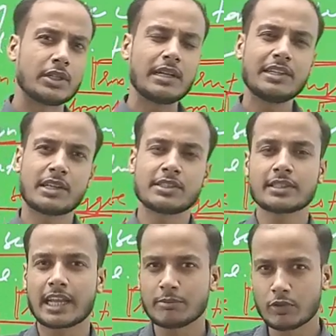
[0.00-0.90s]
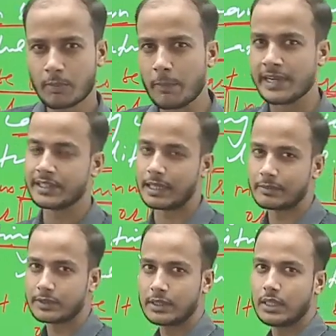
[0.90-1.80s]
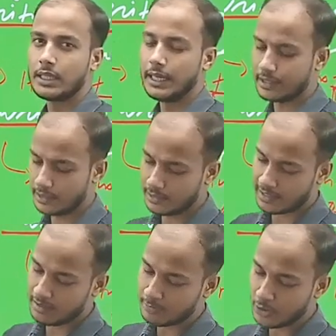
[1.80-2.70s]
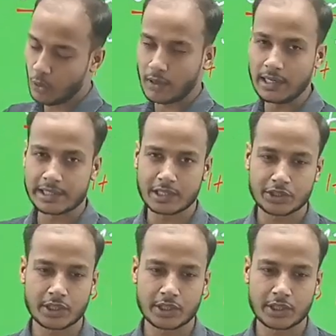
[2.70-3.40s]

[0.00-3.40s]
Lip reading: literature can be of many types. It can be oral literature,